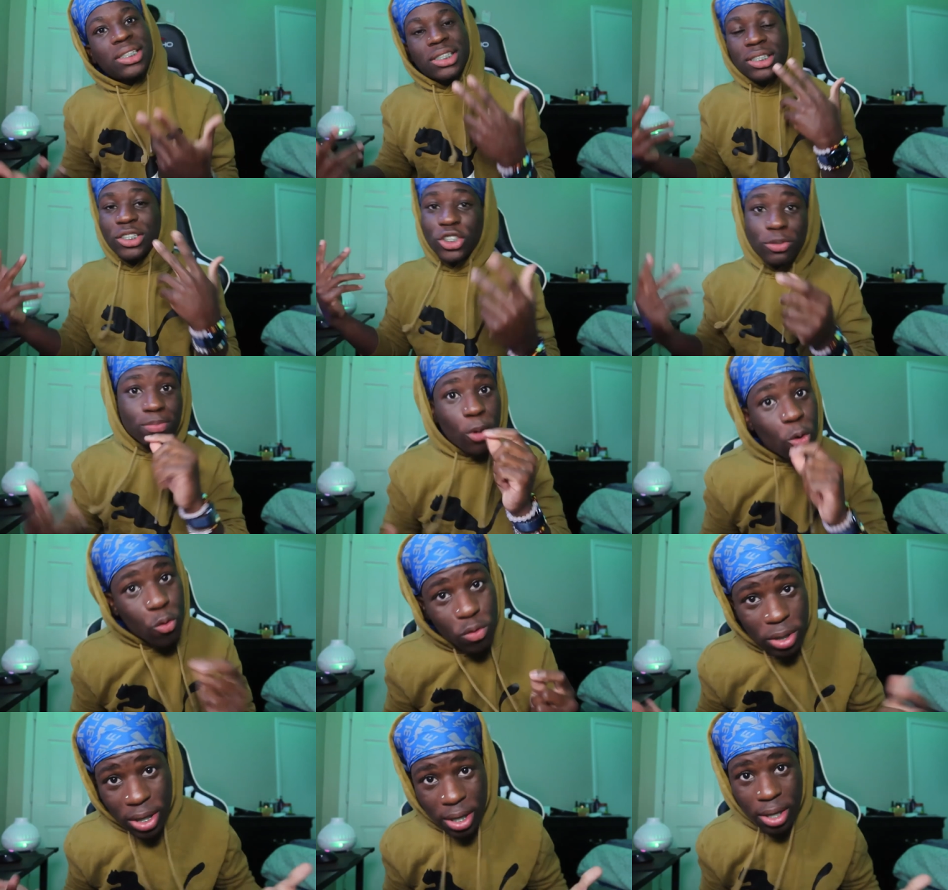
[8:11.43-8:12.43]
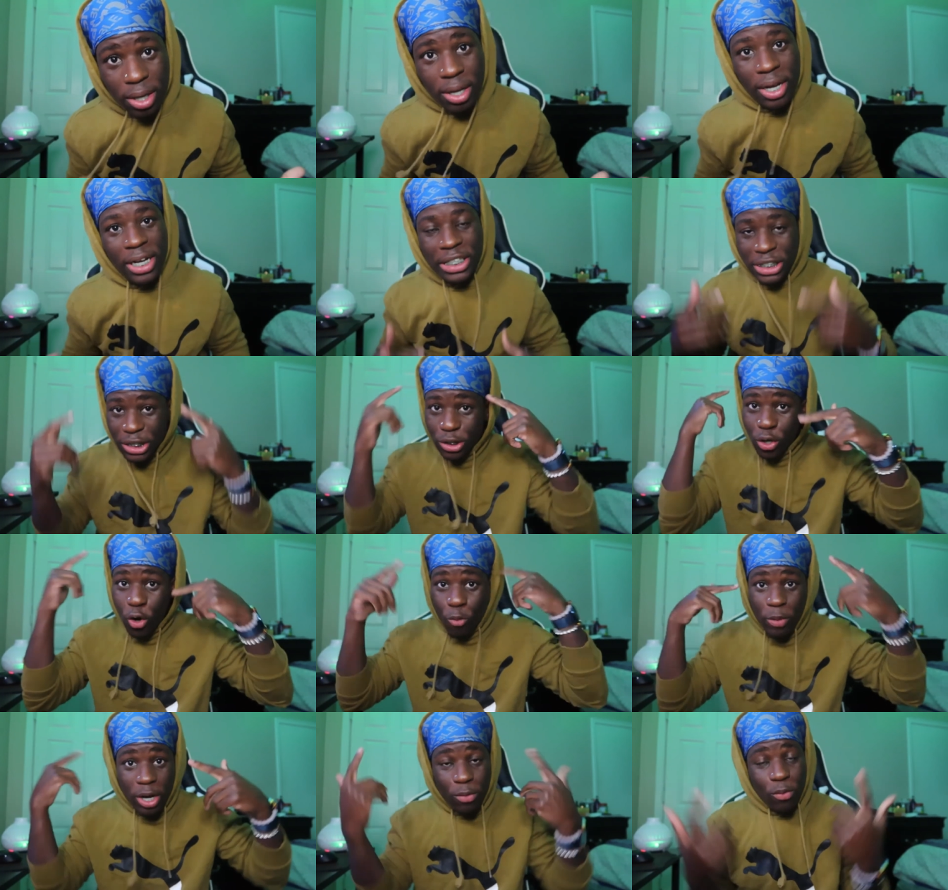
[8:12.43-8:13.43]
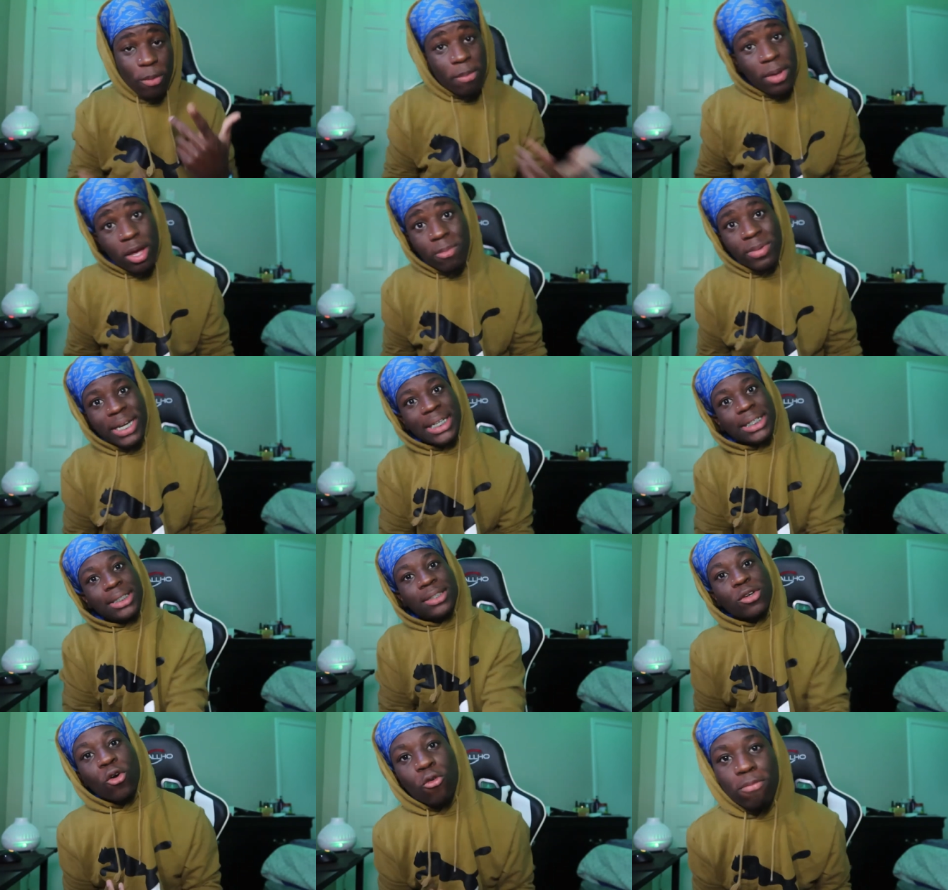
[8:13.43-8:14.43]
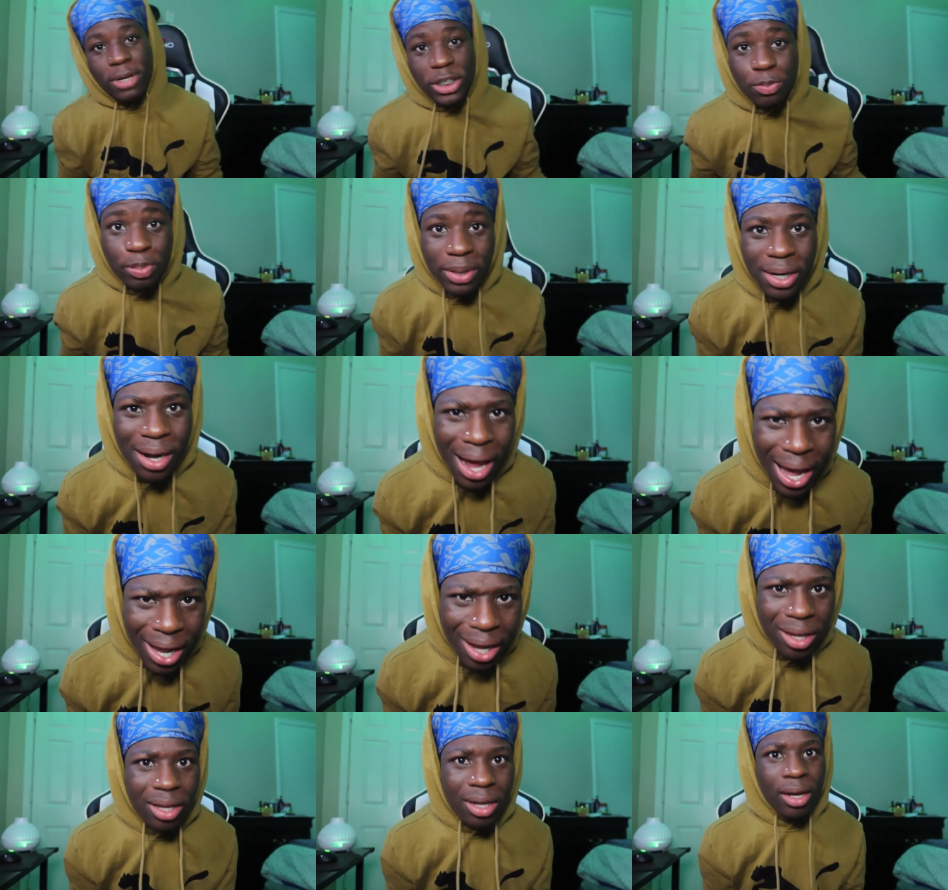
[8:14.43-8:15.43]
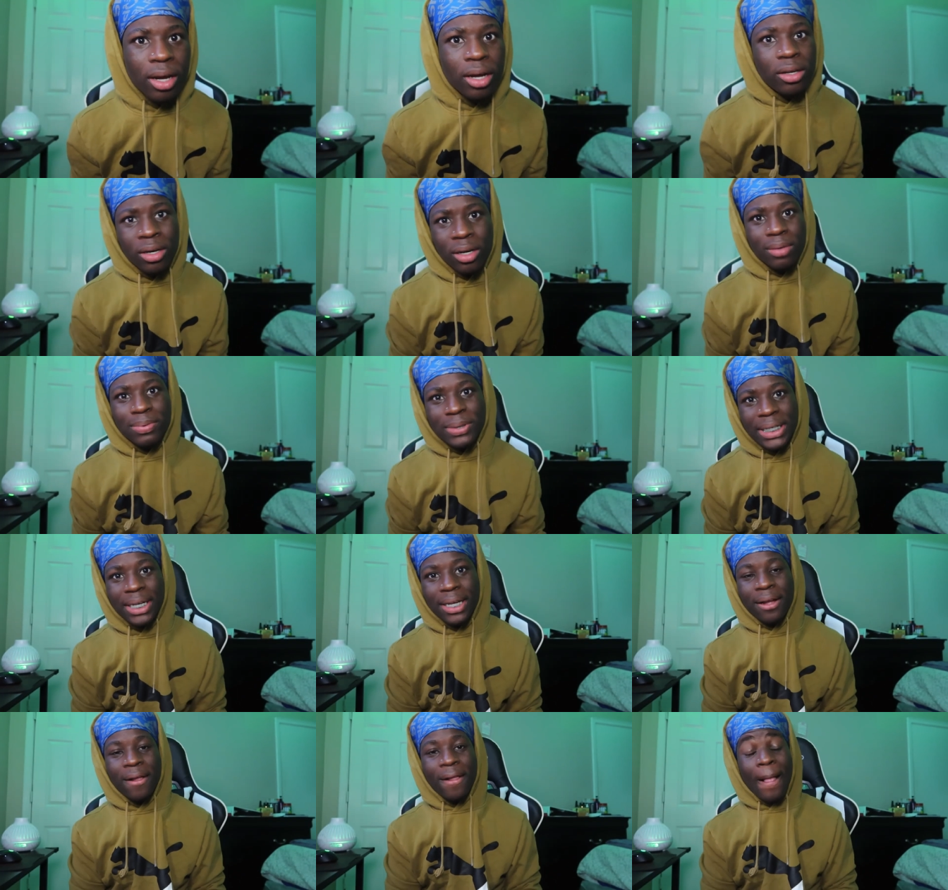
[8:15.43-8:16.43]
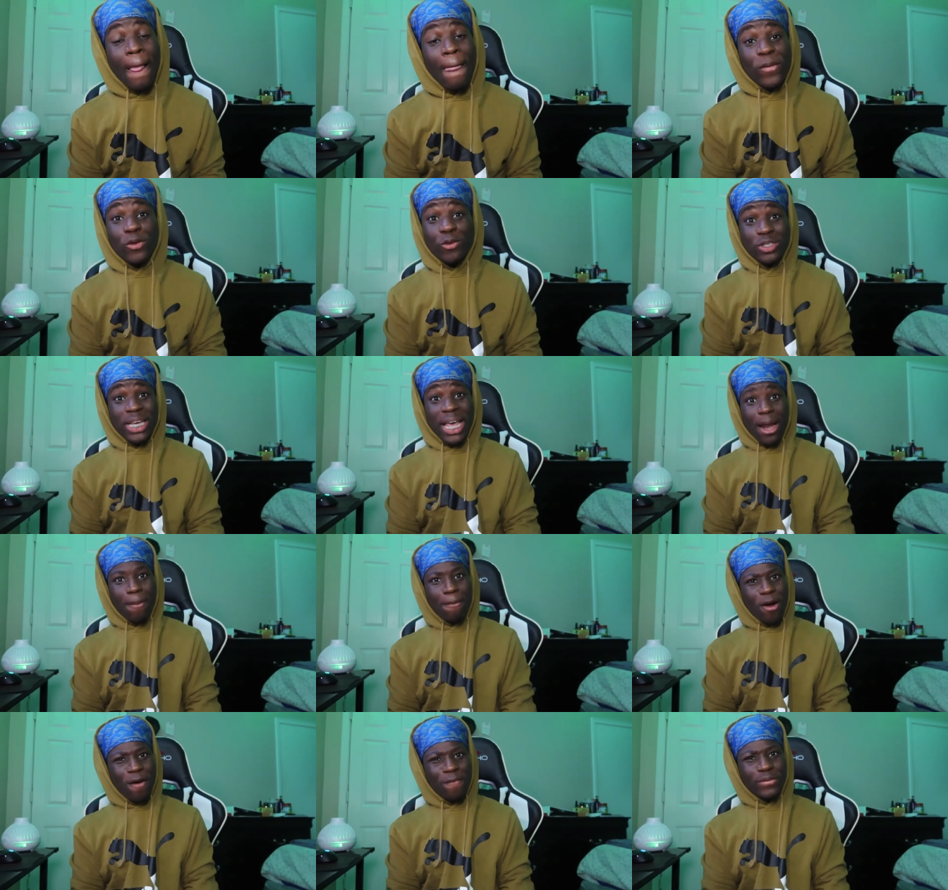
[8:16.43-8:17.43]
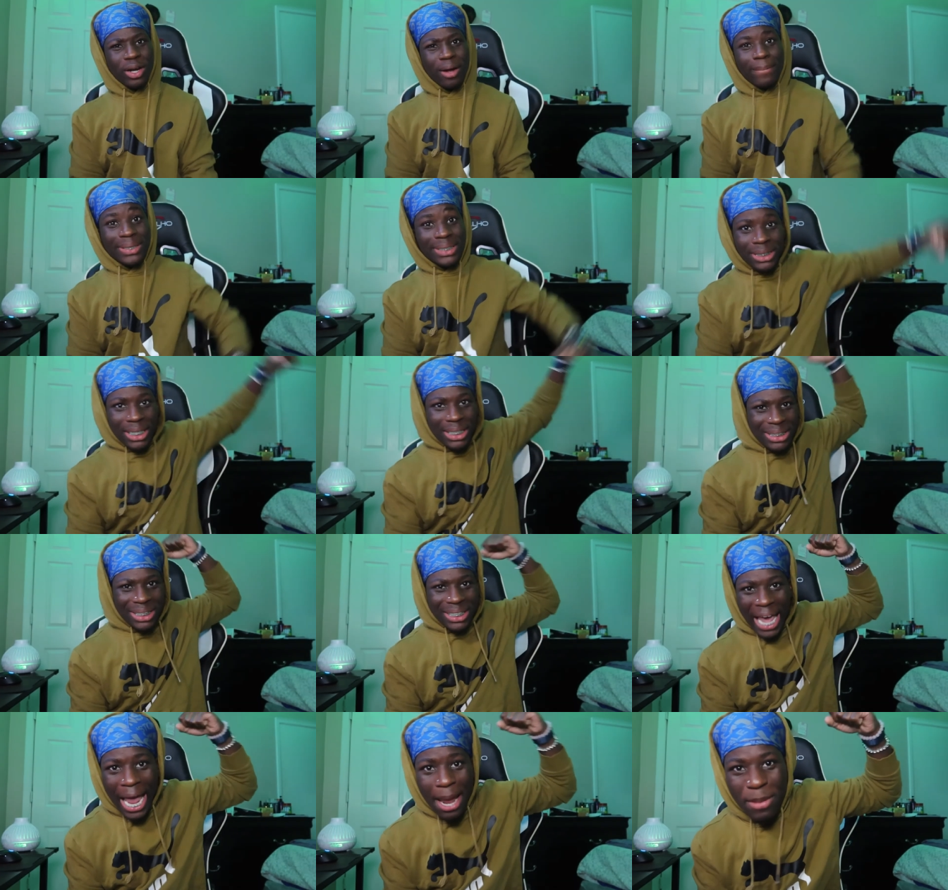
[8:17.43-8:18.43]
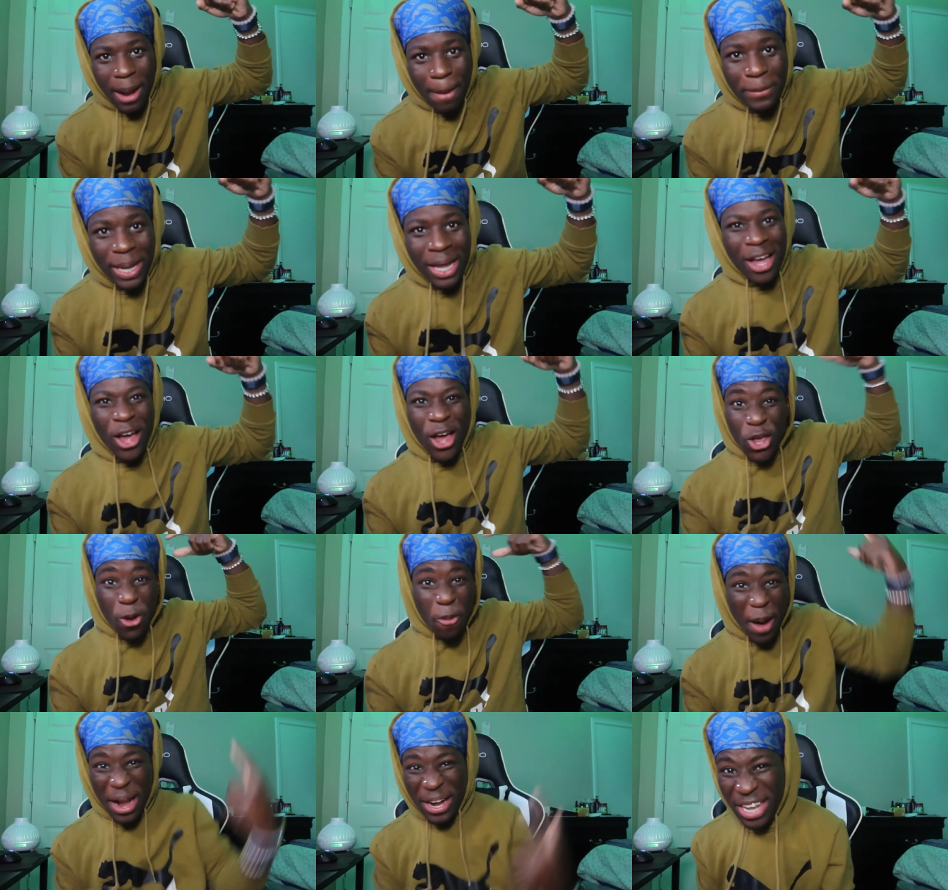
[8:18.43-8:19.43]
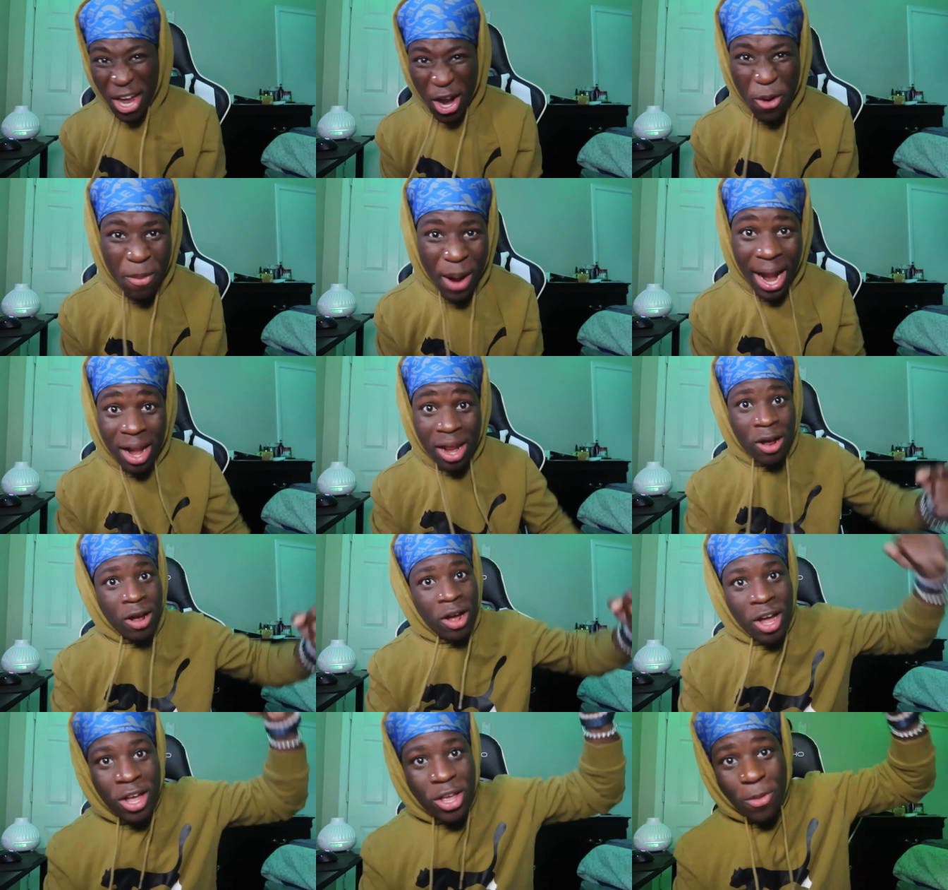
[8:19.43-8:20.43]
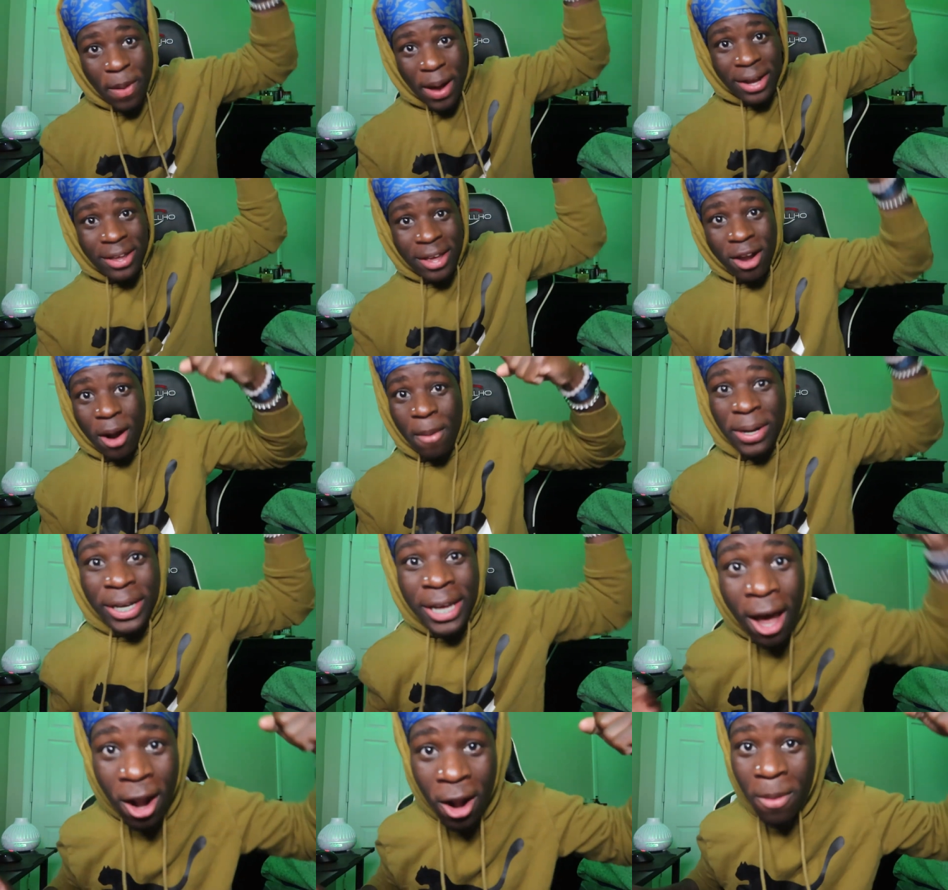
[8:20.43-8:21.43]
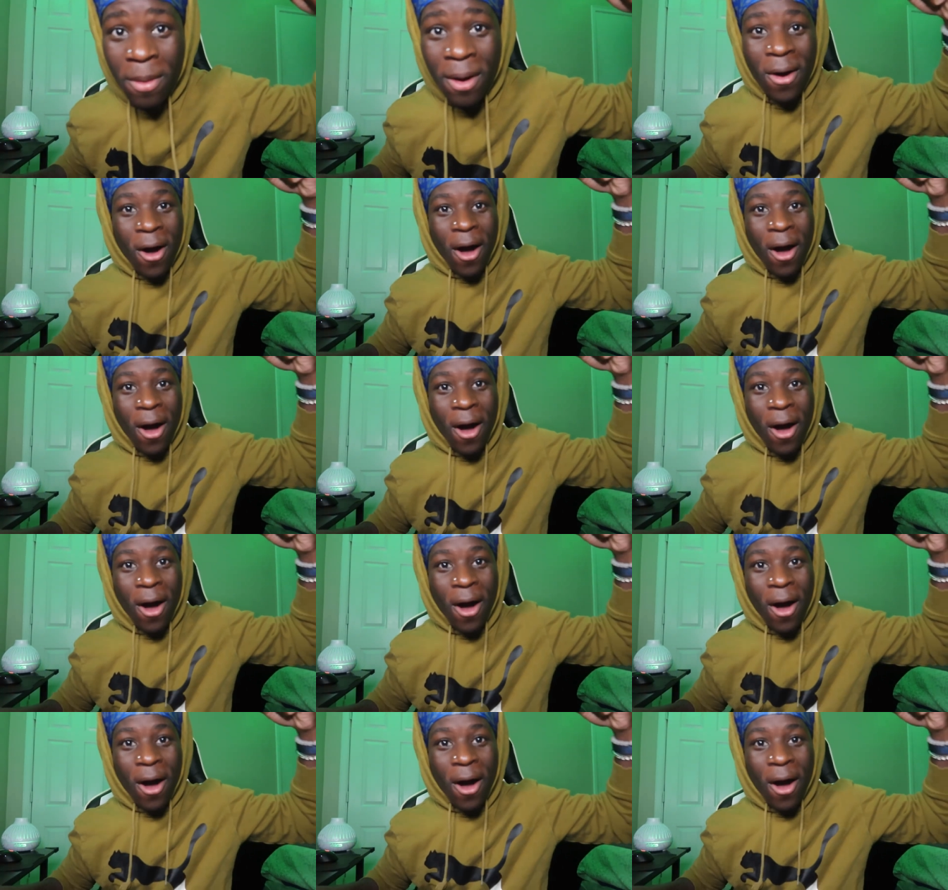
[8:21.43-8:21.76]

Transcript: She smoking. She don't really remember that she told me to spend the night. You know what I'm saying? So she had a motherfucking machete. She came in that bitch. You better get him out of here. You better get him. I'ma kill him.